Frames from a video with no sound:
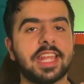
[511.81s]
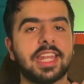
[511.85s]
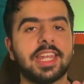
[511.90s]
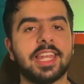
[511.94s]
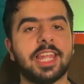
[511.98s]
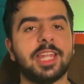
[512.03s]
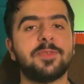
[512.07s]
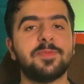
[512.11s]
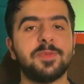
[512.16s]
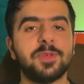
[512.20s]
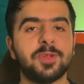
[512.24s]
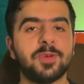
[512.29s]
and
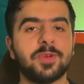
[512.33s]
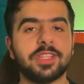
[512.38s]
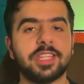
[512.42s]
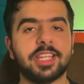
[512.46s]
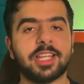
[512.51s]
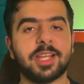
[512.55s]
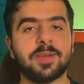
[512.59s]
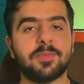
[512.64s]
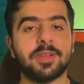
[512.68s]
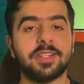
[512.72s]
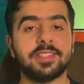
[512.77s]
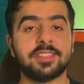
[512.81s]
let me know in the
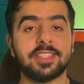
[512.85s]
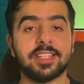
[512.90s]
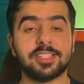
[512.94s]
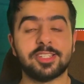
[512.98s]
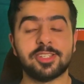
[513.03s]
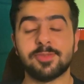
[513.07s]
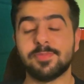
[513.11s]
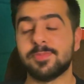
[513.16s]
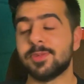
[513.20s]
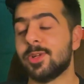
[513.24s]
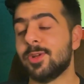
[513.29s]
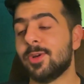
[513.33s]
comment
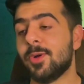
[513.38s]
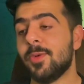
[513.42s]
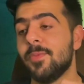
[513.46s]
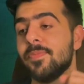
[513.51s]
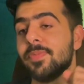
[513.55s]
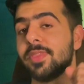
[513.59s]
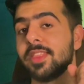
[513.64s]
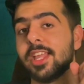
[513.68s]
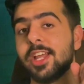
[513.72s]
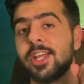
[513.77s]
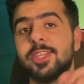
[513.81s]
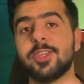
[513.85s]
section below
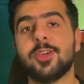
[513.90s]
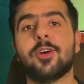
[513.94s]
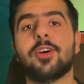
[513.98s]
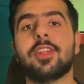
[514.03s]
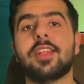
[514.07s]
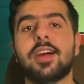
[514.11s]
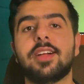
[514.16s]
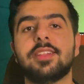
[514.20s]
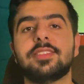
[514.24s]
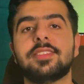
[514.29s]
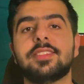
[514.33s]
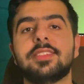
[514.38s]
your
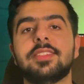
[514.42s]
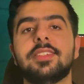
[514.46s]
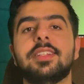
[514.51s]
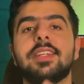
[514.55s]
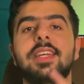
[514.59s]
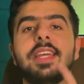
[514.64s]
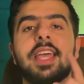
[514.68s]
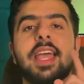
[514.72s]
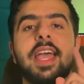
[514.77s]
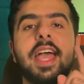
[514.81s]
answer.